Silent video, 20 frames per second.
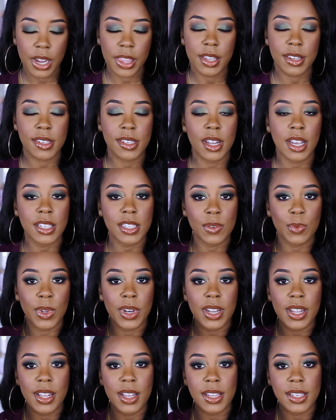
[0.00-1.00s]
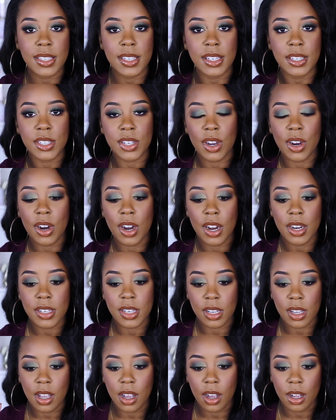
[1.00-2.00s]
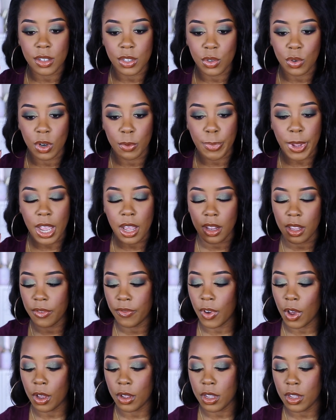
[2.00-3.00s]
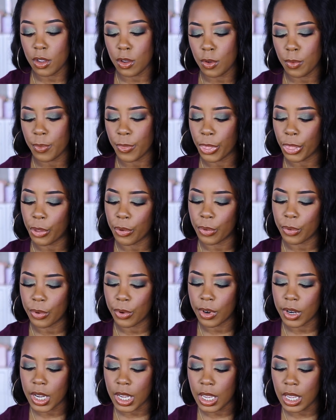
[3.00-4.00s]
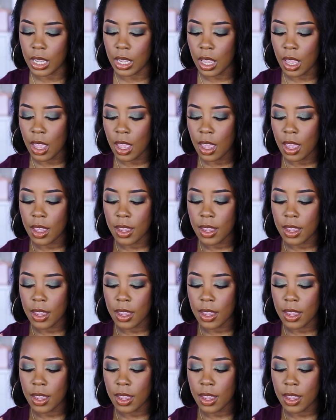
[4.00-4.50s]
right, this next one is the Tarte Contour Palette Volume 3